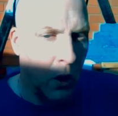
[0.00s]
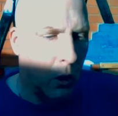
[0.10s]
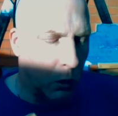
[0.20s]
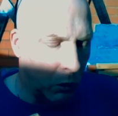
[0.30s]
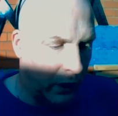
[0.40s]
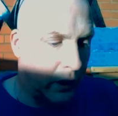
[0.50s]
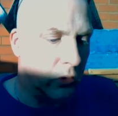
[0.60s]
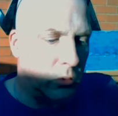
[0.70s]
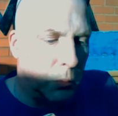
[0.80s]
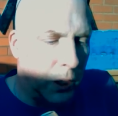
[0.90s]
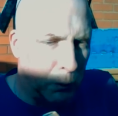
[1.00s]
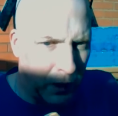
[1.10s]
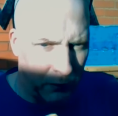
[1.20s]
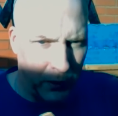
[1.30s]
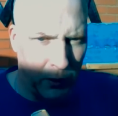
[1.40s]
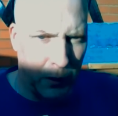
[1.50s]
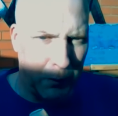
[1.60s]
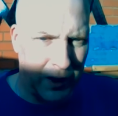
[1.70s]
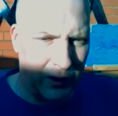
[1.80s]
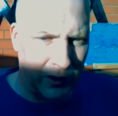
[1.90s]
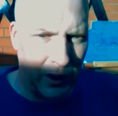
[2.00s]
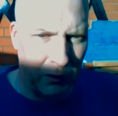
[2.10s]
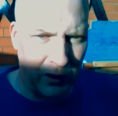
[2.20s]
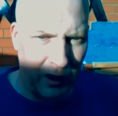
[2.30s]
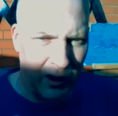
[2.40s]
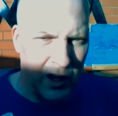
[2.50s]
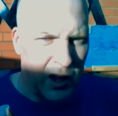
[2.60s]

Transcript: oh, I can smell a bit of the other Manceras in it.